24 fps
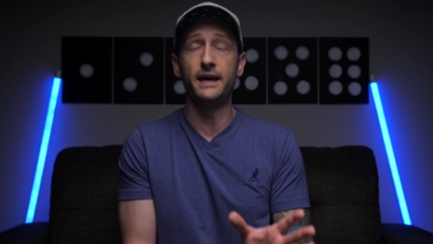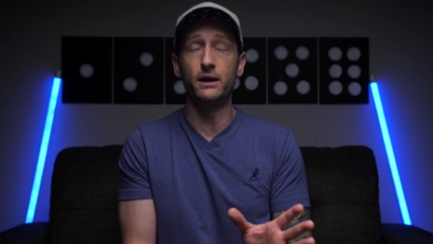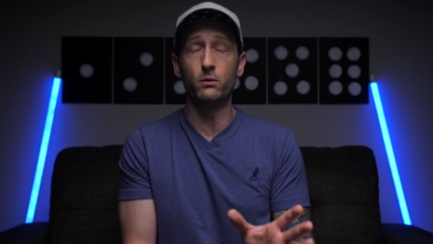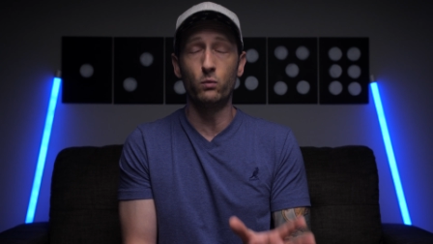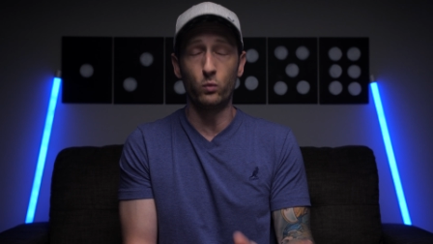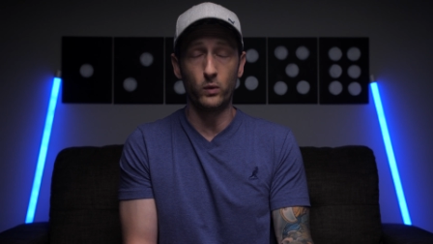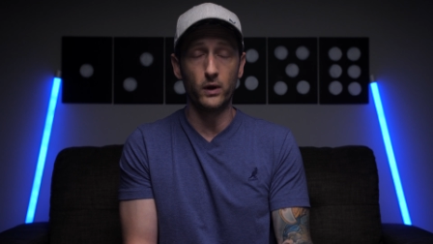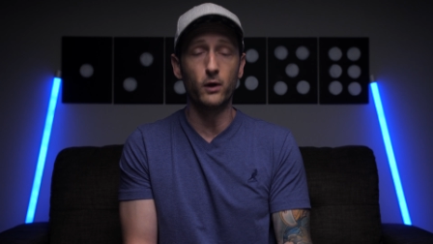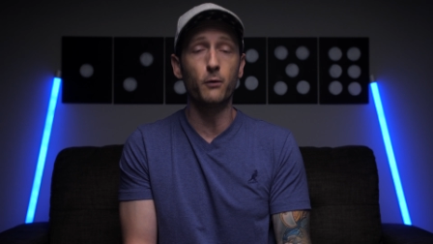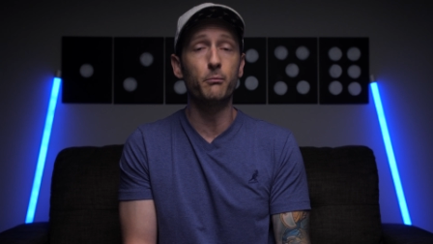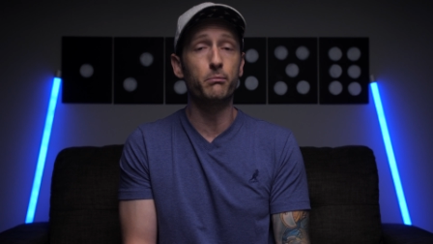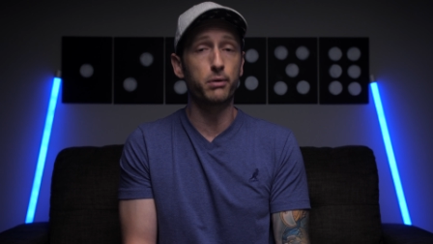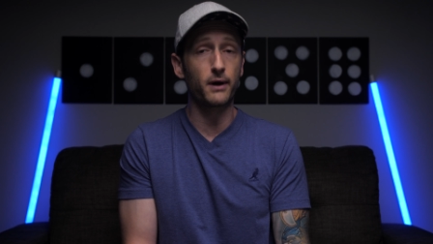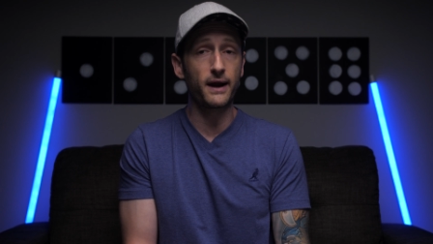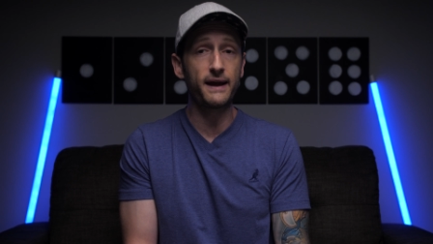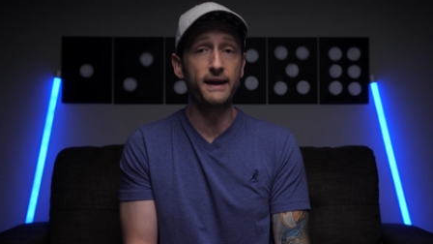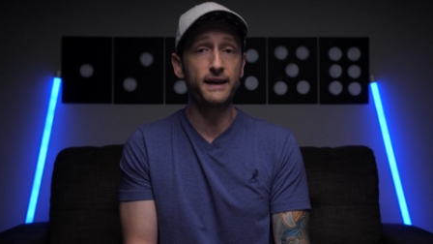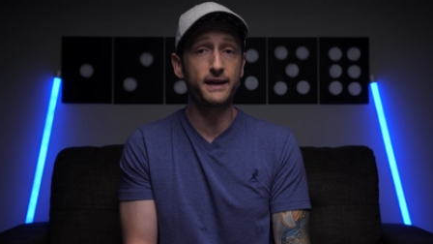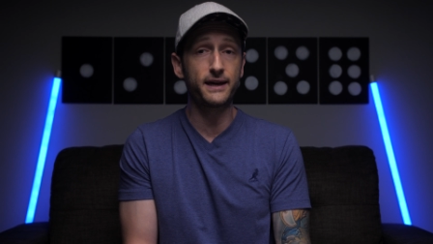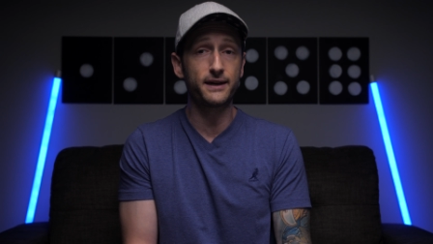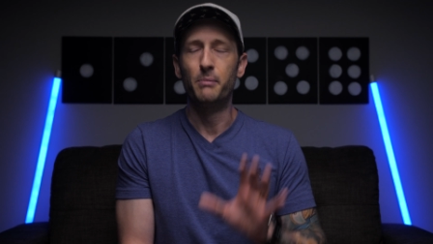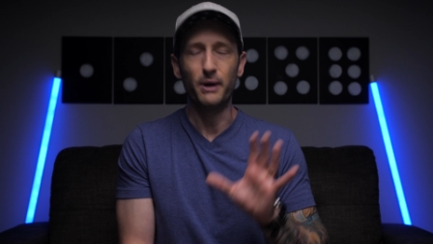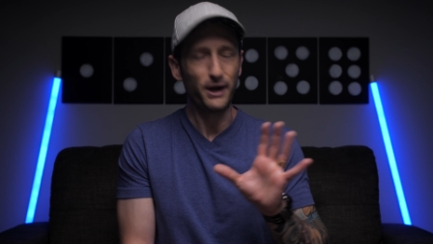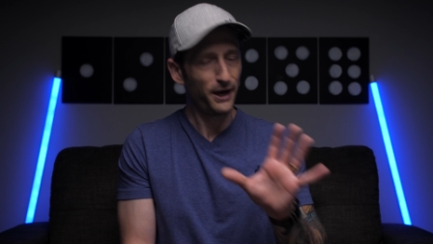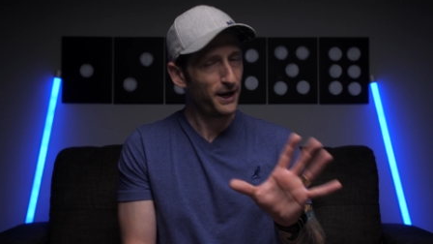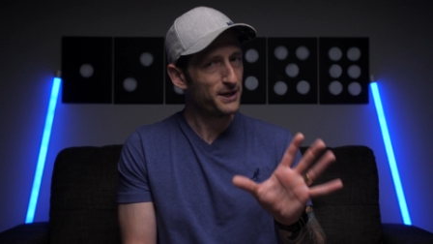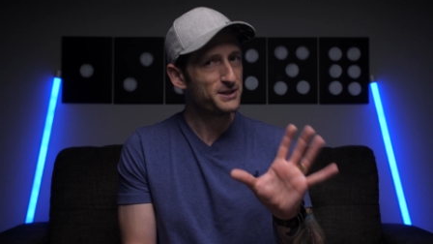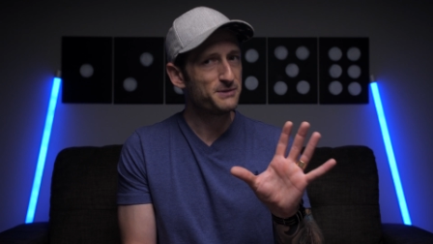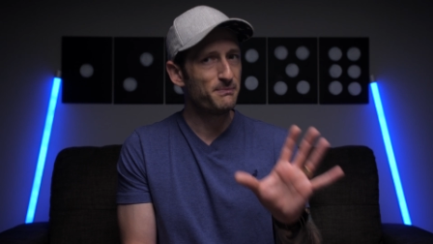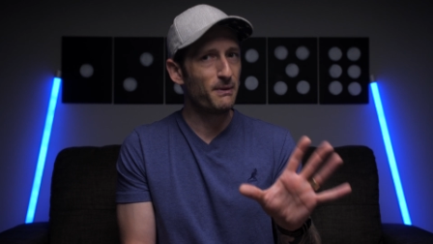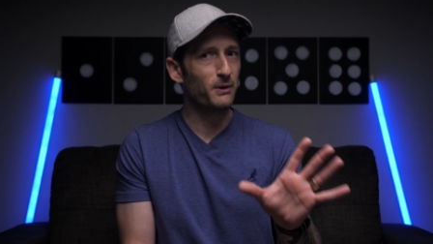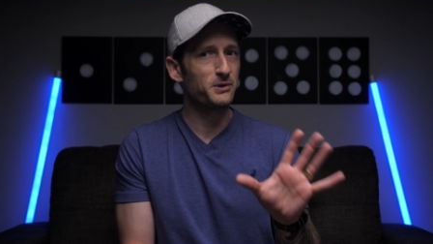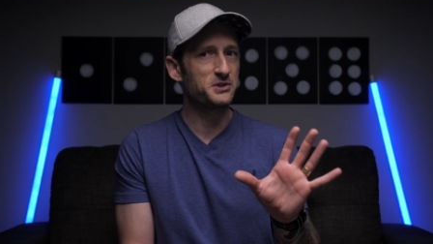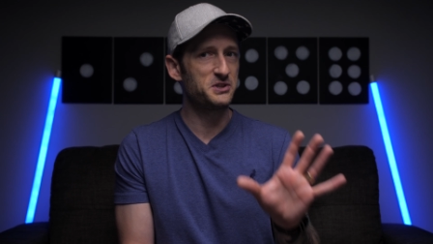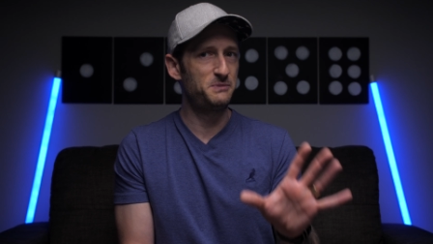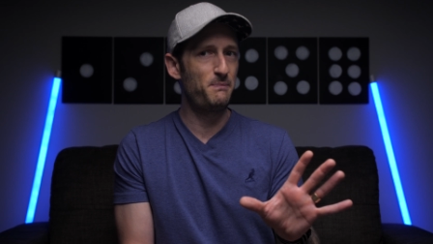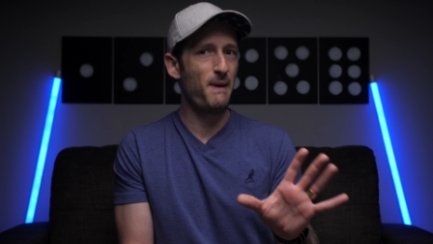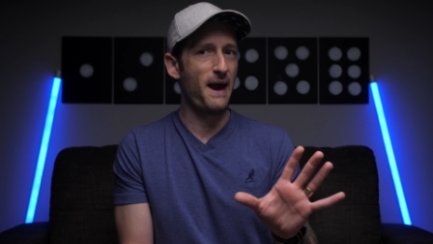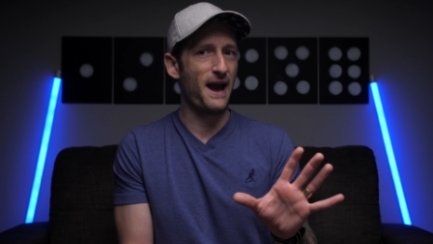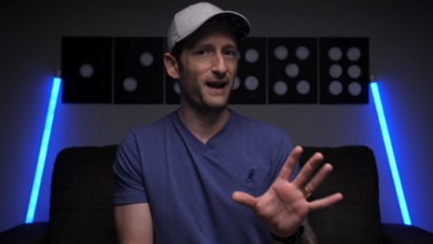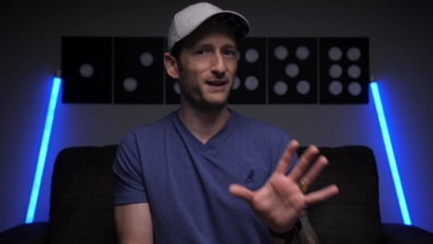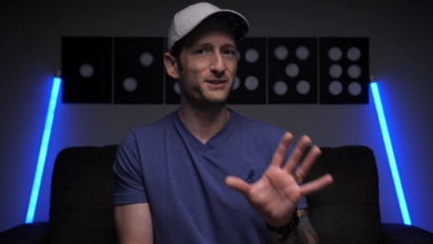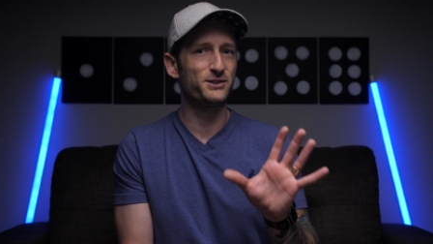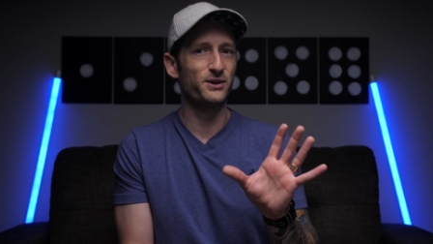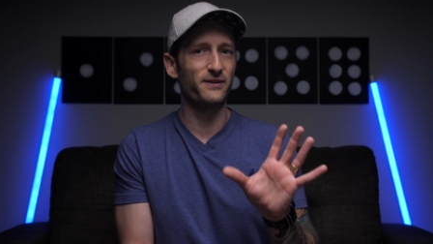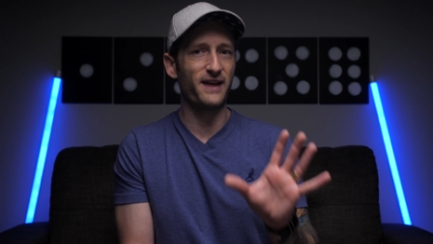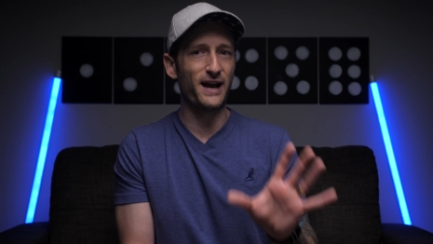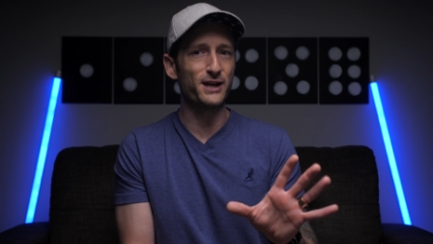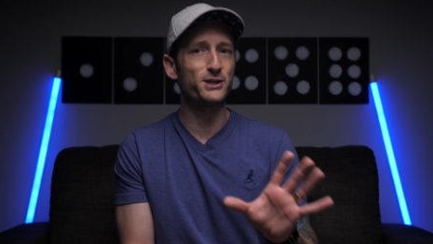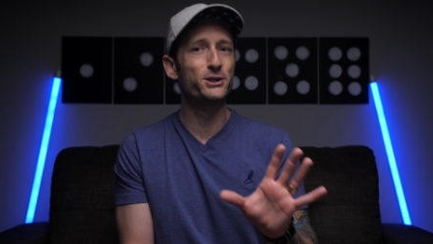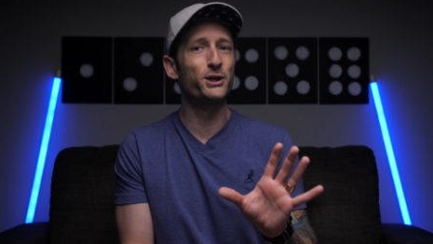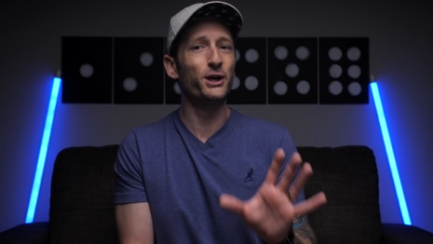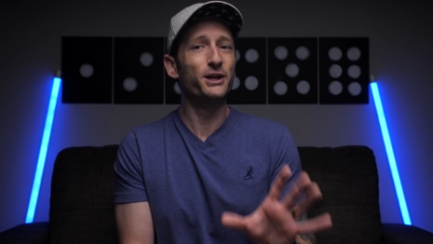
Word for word: it will break, but it is mil spec, so that